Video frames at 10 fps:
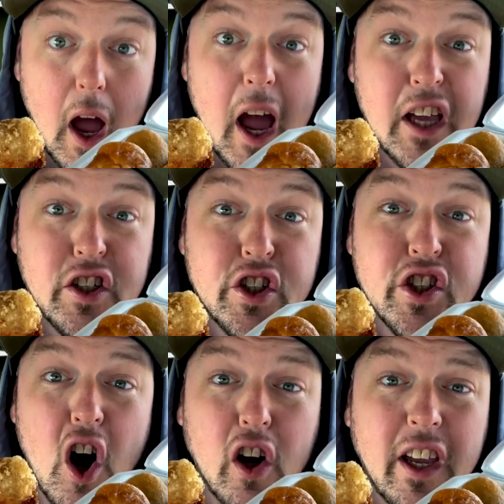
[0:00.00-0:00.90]
A
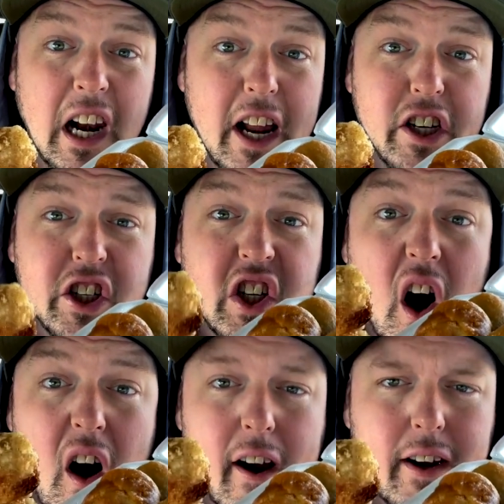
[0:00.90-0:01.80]
succulent
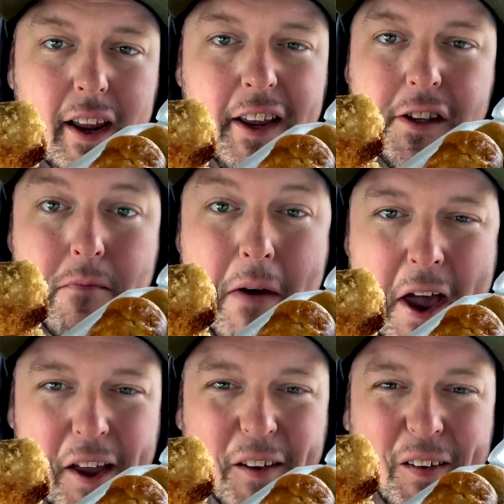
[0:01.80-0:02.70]
Chinese
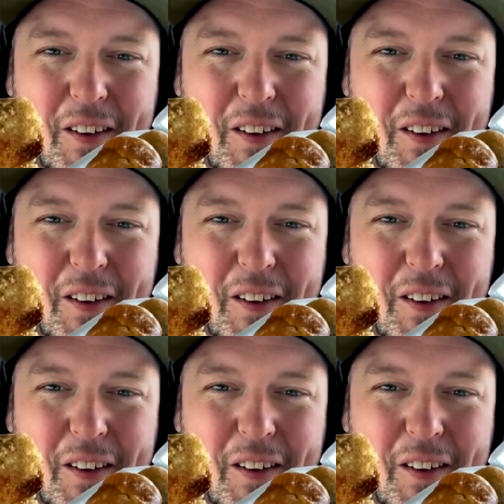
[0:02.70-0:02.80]
meal.